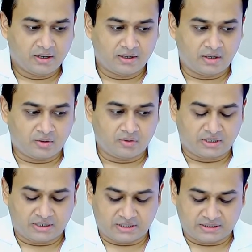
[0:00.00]

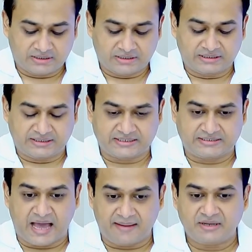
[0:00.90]
Now this
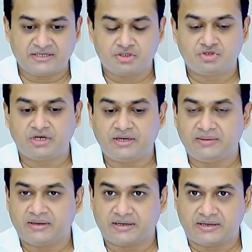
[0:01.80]
damage is usually